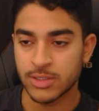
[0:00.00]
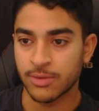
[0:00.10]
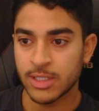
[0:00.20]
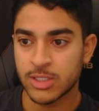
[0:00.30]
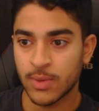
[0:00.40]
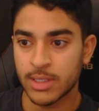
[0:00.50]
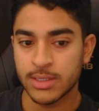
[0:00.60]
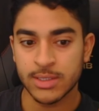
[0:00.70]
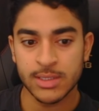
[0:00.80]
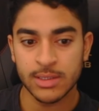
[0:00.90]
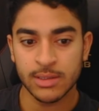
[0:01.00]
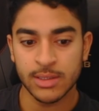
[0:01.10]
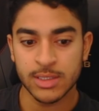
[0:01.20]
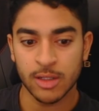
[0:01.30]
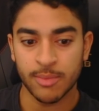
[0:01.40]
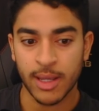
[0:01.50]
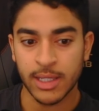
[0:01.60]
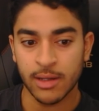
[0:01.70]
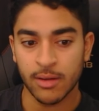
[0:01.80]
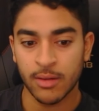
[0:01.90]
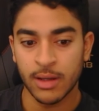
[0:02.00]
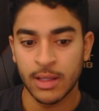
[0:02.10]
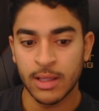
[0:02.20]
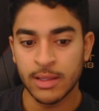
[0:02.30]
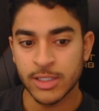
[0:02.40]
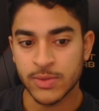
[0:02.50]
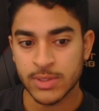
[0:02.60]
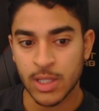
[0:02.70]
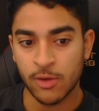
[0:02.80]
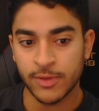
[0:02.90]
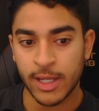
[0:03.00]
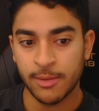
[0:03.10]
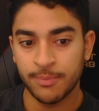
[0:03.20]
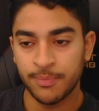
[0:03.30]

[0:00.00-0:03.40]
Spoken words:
So this was, let's look back here. This was low of day.